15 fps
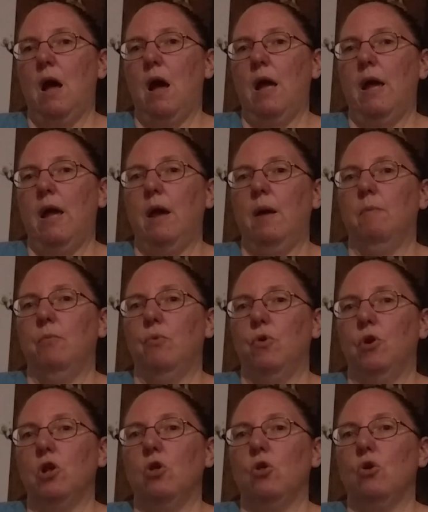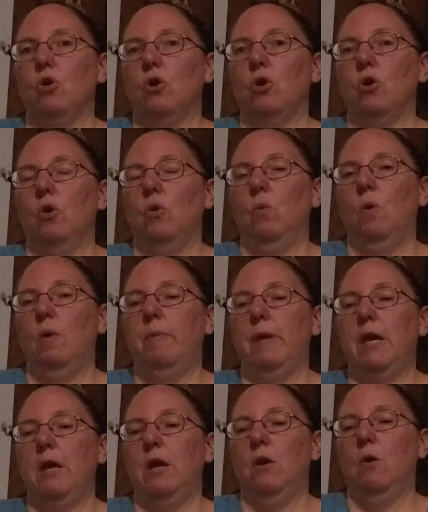I am pretty sure will
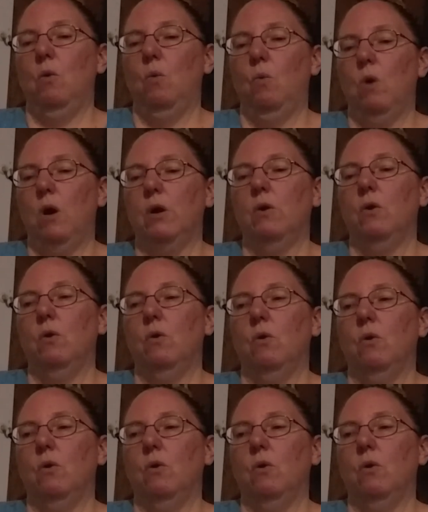be one